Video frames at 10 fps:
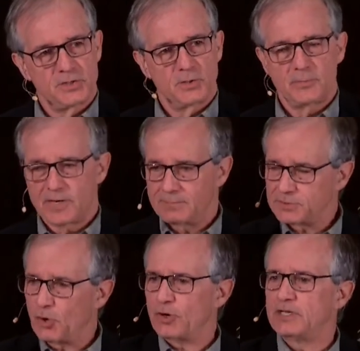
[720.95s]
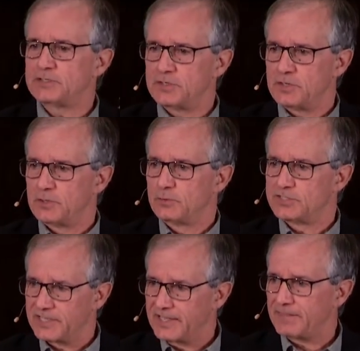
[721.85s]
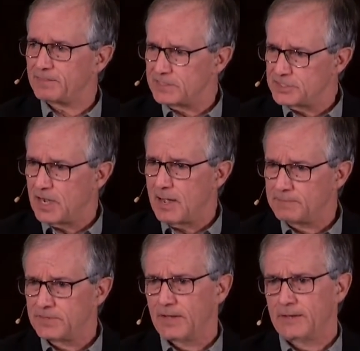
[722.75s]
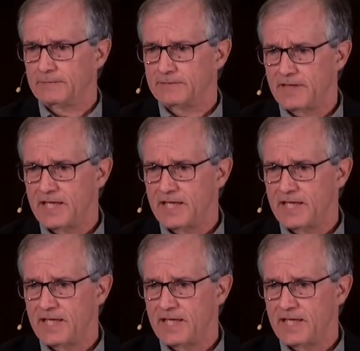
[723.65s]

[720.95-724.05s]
to do it, but I'm turning to you to get the job done."